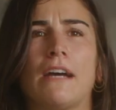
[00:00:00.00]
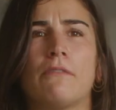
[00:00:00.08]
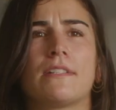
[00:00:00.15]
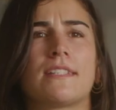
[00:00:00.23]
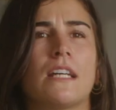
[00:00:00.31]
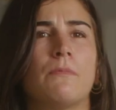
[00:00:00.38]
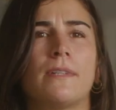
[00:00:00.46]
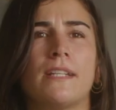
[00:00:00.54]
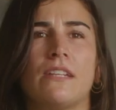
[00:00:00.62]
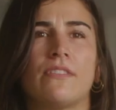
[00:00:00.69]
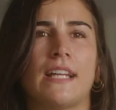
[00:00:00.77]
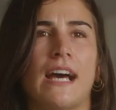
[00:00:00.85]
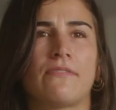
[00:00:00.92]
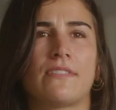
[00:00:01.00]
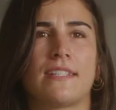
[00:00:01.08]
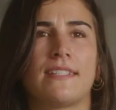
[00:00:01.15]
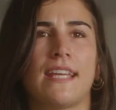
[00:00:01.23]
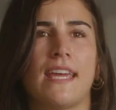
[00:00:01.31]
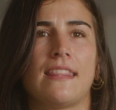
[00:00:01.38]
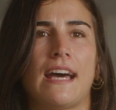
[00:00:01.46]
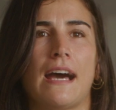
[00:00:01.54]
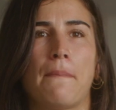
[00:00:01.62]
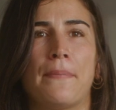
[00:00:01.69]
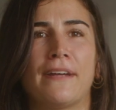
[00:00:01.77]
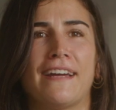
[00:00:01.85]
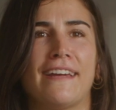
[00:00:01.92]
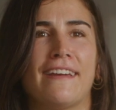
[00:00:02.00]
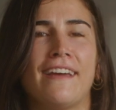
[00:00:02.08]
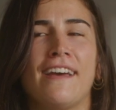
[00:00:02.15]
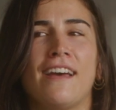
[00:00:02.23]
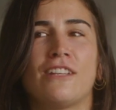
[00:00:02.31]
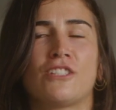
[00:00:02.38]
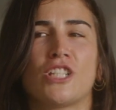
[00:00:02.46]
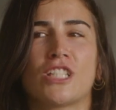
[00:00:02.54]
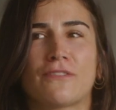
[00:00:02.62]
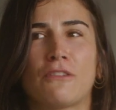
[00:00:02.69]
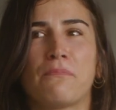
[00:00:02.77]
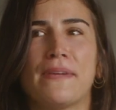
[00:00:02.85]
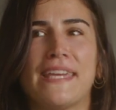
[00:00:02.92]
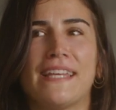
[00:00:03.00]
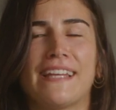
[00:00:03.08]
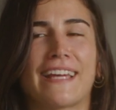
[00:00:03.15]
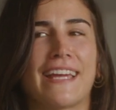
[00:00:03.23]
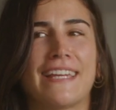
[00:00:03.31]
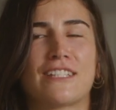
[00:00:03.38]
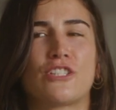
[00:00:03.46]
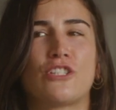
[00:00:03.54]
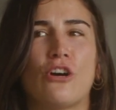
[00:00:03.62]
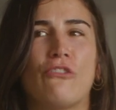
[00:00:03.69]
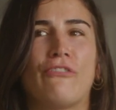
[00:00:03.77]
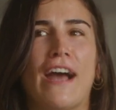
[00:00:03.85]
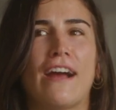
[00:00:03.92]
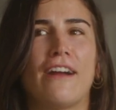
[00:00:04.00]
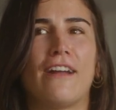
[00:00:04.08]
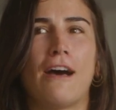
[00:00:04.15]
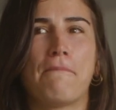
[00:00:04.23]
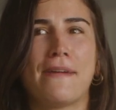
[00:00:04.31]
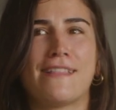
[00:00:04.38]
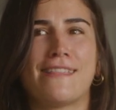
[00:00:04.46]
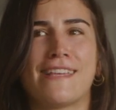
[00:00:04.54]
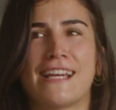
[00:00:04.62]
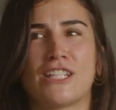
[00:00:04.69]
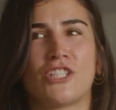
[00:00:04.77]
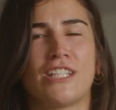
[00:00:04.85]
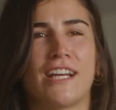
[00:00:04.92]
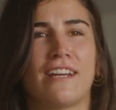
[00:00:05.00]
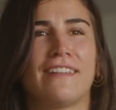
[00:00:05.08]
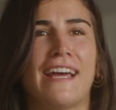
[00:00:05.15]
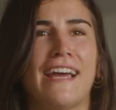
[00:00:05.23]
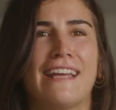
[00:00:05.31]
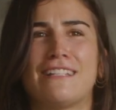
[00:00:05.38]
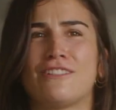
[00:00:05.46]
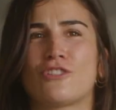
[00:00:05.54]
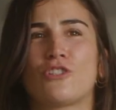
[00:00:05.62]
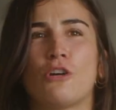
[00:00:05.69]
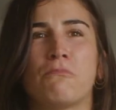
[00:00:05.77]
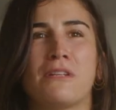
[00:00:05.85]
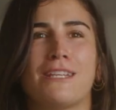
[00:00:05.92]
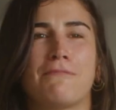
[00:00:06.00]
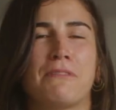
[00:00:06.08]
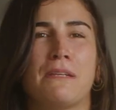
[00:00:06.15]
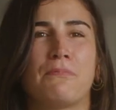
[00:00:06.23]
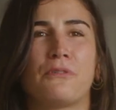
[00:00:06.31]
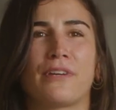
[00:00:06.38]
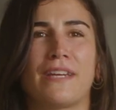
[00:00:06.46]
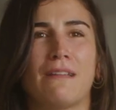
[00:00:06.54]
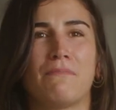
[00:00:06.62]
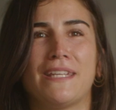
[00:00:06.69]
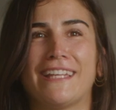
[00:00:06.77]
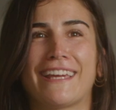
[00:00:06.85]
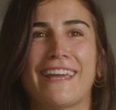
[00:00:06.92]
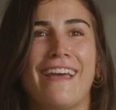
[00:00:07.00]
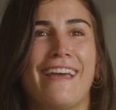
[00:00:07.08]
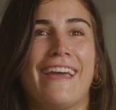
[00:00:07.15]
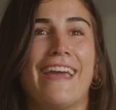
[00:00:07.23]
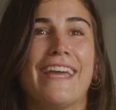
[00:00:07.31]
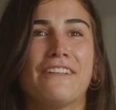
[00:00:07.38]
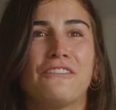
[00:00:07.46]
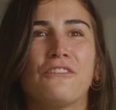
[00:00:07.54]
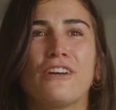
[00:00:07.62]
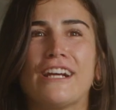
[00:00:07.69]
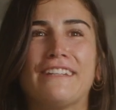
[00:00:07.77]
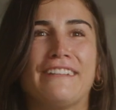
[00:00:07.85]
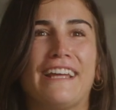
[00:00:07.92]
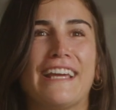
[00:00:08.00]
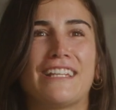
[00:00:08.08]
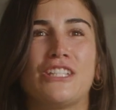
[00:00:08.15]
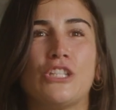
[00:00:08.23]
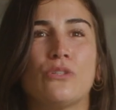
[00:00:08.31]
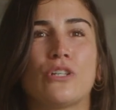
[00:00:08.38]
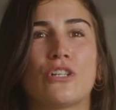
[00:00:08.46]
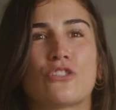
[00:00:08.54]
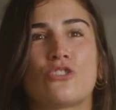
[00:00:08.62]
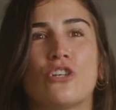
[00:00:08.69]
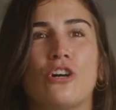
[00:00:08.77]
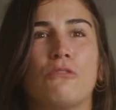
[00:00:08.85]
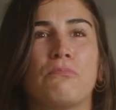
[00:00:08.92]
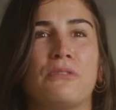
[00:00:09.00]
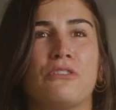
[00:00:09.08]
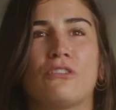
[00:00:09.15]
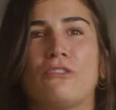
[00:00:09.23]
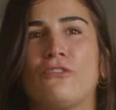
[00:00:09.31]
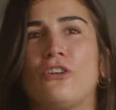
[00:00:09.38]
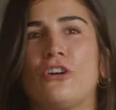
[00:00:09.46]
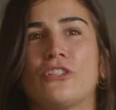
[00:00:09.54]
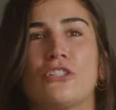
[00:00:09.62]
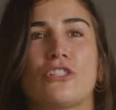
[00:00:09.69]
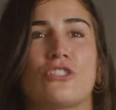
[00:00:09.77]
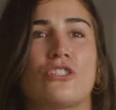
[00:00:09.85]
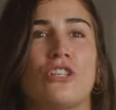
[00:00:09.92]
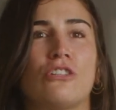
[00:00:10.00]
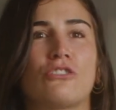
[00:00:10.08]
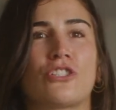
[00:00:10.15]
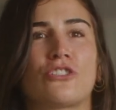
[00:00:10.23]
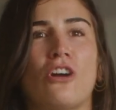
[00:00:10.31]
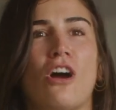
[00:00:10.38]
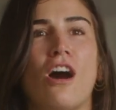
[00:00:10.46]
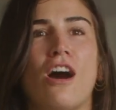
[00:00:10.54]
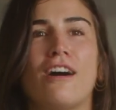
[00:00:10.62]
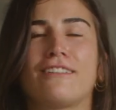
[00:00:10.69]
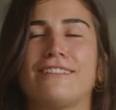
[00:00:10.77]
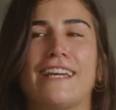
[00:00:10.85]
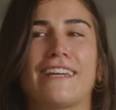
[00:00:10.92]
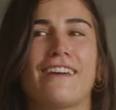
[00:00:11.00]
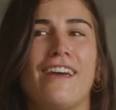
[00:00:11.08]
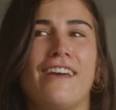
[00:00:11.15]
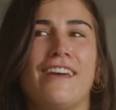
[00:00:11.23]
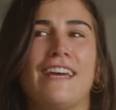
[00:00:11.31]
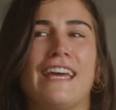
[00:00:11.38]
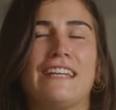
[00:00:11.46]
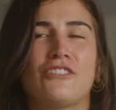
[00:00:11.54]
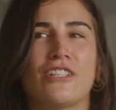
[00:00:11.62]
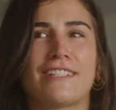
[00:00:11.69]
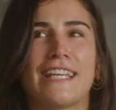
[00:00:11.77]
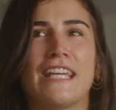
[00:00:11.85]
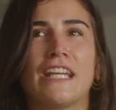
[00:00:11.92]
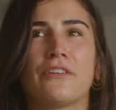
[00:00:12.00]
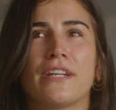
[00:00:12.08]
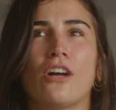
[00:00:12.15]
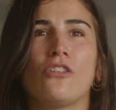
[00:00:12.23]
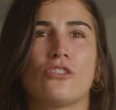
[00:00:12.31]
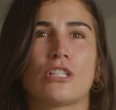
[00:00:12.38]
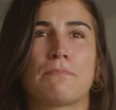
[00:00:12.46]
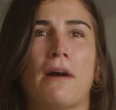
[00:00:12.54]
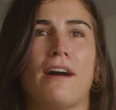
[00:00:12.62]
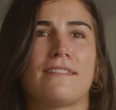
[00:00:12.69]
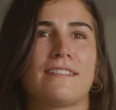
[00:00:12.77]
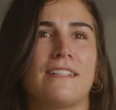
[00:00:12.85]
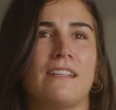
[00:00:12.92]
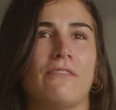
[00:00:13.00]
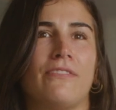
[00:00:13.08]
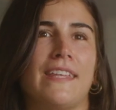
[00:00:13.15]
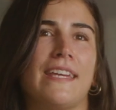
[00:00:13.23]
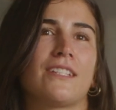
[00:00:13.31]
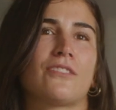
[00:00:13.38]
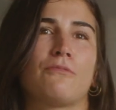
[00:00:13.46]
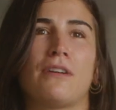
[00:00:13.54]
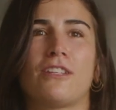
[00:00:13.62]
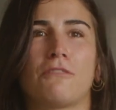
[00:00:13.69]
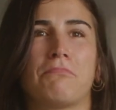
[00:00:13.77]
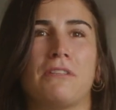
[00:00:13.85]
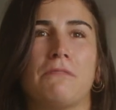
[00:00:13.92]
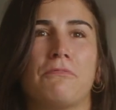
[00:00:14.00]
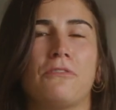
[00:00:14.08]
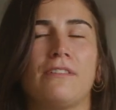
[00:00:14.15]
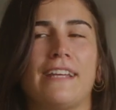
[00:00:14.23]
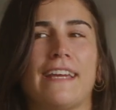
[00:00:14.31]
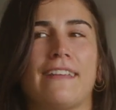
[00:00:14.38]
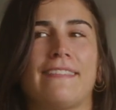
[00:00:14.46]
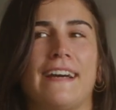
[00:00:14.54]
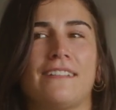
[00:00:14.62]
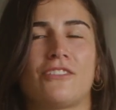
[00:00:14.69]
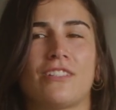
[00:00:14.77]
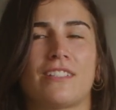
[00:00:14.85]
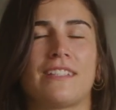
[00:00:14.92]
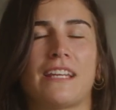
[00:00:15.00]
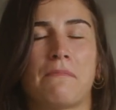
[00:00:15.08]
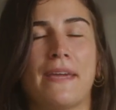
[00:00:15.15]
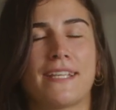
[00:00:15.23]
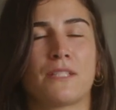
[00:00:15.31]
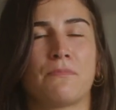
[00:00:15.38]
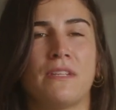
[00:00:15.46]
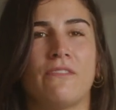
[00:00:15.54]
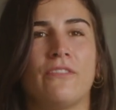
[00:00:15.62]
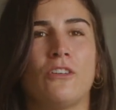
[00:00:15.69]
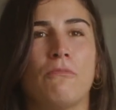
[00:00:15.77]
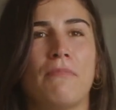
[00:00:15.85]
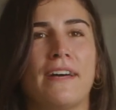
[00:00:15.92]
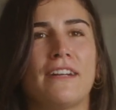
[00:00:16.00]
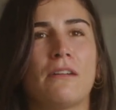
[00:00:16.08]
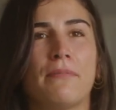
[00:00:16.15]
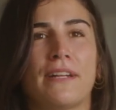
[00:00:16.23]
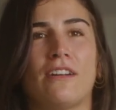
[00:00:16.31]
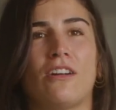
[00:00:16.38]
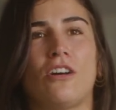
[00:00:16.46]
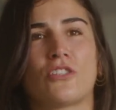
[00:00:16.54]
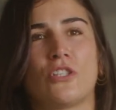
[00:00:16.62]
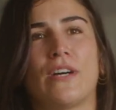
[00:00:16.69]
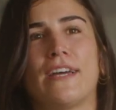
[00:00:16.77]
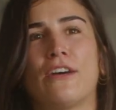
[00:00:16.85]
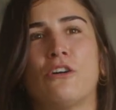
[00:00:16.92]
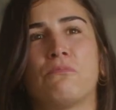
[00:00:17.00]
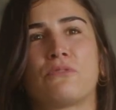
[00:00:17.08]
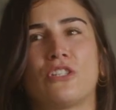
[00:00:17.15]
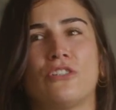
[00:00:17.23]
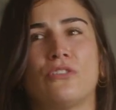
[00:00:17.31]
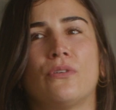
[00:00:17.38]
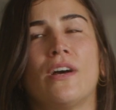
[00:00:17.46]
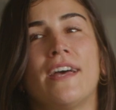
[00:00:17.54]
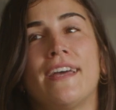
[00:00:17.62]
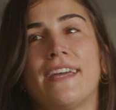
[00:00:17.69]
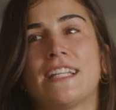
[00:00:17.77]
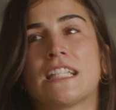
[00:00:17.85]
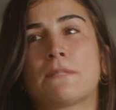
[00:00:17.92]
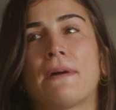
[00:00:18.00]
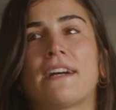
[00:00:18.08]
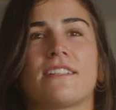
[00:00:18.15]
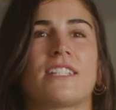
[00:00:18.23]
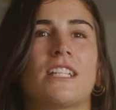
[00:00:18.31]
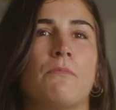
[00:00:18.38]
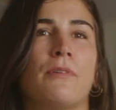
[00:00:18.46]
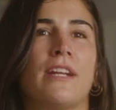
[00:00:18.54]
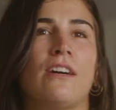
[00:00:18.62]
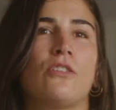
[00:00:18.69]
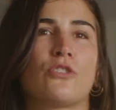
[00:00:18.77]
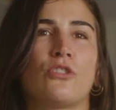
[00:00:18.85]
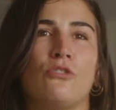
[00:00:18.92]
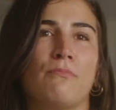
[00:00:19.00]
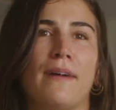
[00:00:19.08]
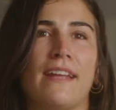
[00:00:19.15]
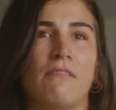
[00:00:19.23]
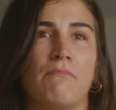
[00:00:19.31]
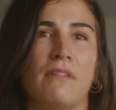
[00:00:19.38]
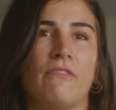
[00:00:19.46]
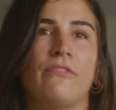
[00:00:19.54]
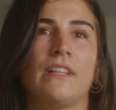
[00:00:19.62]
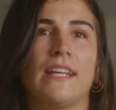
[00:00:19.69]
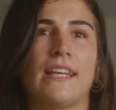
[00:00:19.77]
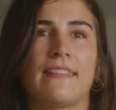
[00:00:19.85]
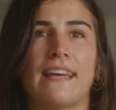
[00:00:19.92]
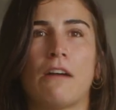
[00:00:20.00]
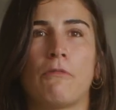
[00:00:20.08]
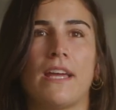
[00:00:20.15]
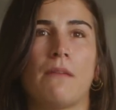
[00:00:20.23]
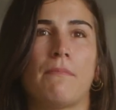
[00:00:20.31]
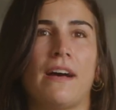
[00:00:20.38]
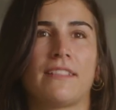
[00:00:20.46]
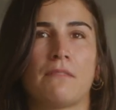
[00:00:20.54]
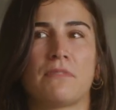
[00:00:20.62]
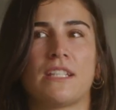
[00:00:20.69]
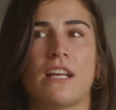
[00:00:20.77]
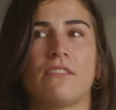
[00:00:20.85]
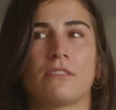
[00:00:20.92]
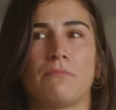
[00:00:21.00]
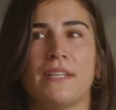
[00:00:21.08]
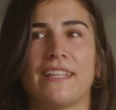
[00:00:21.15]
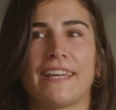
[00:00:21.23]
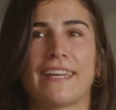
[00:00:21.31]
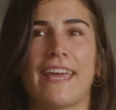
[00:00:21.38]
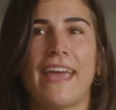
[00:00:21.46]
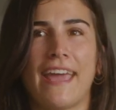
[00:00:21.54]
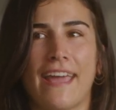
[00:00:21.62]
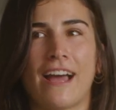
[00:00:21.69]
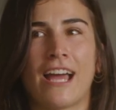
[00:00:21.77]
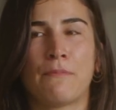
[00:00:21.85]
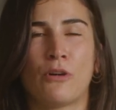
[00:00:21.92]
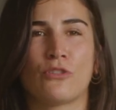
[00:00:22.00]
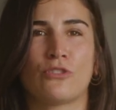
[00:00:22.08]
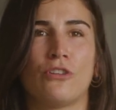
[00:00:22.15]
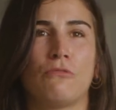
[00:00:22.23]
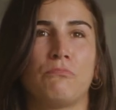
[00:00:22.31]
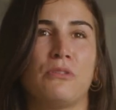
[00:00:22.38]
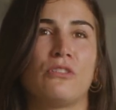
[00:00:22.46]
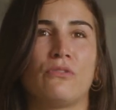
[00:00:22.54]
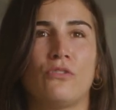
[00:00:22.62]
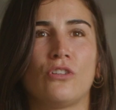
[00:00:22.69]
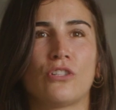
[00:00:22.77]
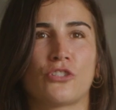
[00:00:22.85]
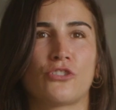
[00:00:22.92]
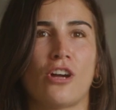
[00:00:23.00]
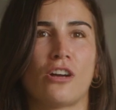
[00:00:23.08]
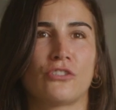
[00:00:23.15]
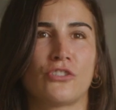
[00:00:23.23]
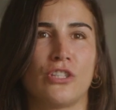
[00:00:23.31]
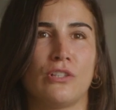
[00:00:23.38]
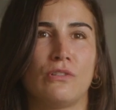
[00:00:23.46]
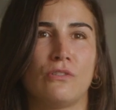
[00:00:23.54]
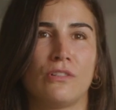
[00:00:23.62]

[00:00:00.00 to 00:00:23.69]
would someone even have to say that? But I, just for me, like, I get so fired up and then I share that, and so many people can be like, hey Lauren, like, you are so beautiful, you're so strong, like, and just hearing all those positive things from other people, like, that just like makes me feel better. But it also, I hope to inspire someone else who might have been feeling that way about themselves and be like, hey, I'm also beautiful and strong too.